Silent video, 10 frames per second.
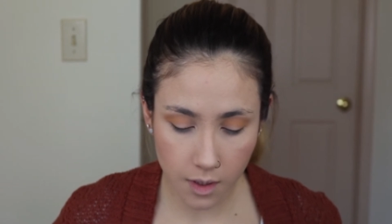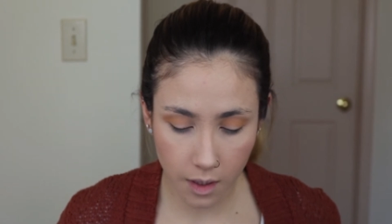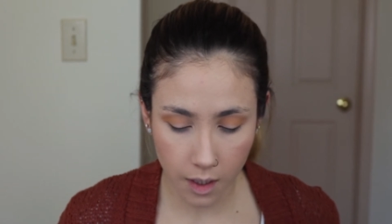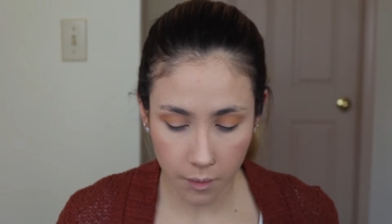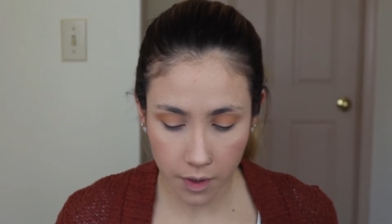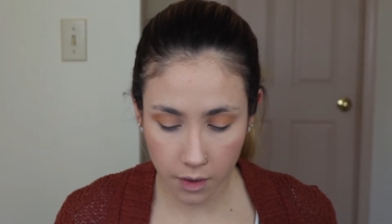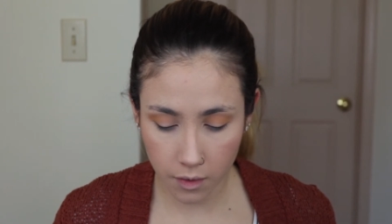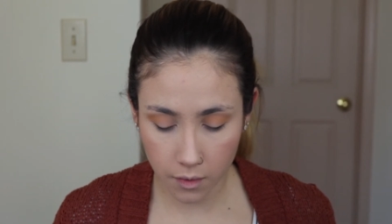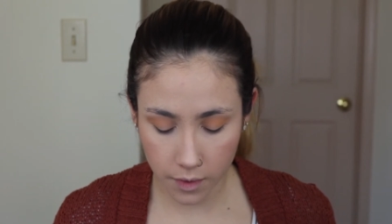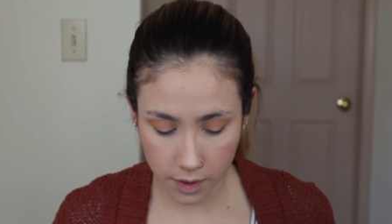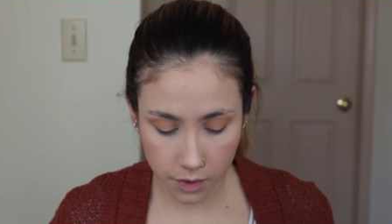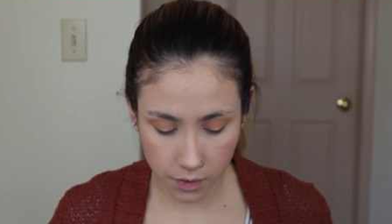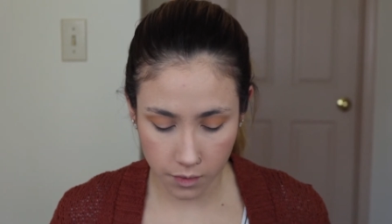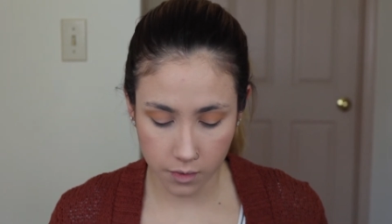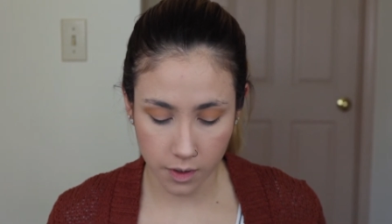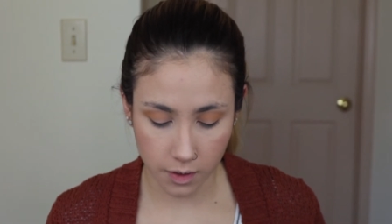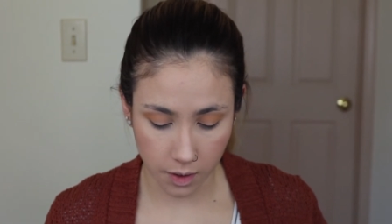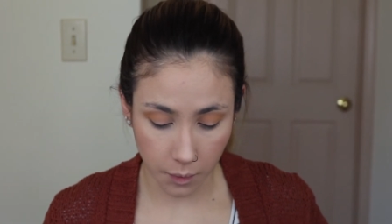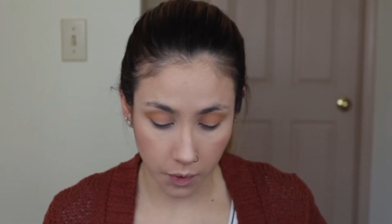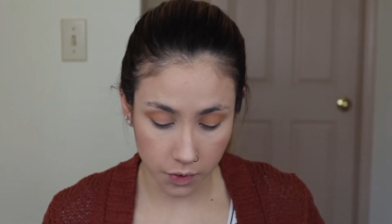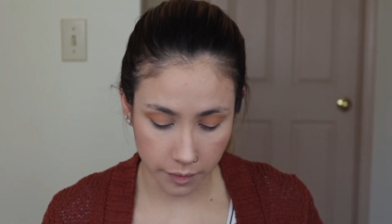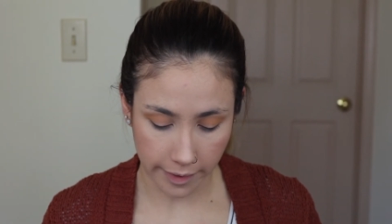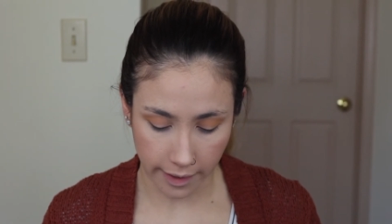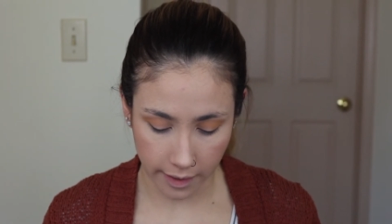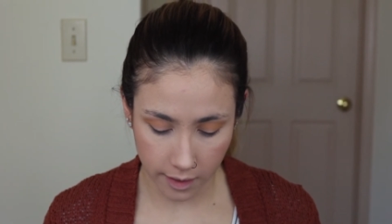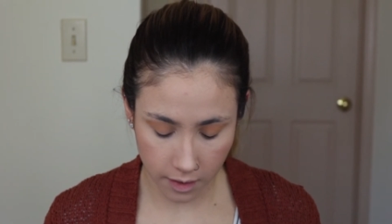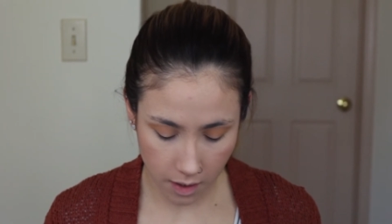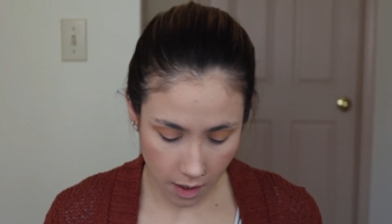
And I'm going to go into the Subculture palette